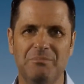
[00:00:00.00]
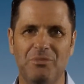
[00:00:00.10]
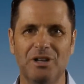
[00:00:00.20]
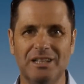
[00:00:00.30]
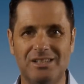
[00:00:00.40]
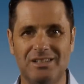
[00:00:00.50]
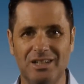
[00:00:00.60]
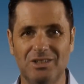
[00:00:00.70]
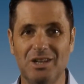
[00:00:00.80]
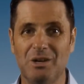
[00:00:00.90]
my
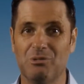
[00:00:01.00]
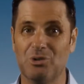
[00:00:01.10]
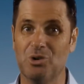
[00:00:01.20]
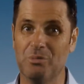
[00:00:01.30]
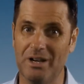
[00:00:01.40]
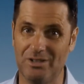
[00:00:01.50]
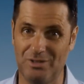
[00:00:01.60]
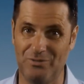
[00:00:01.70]
listings were almost the